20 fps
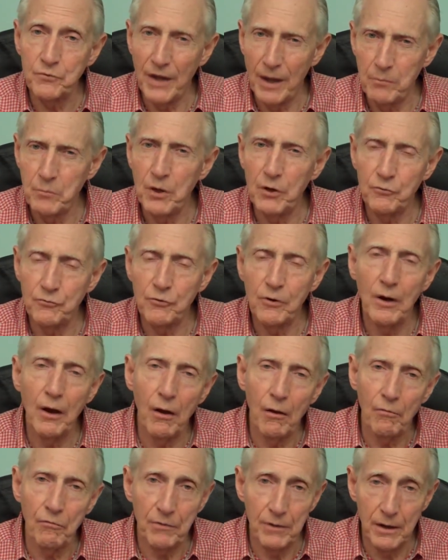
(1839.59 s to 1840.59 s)
that means you're
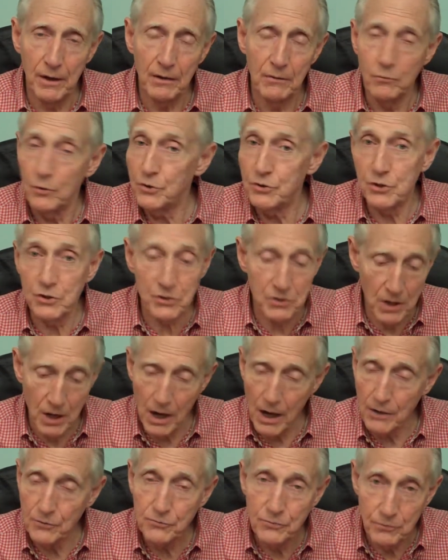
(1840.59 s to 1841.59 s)
healthy, which is
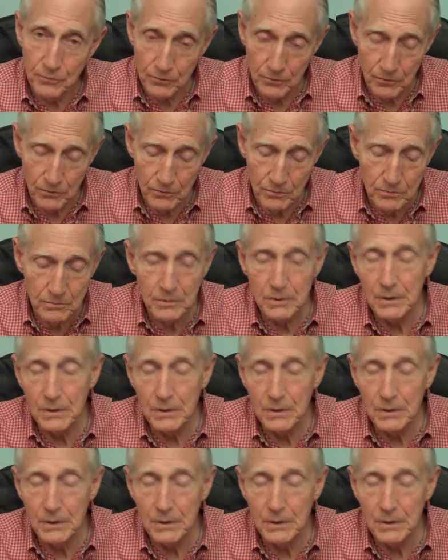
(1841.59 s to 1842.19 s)
not true.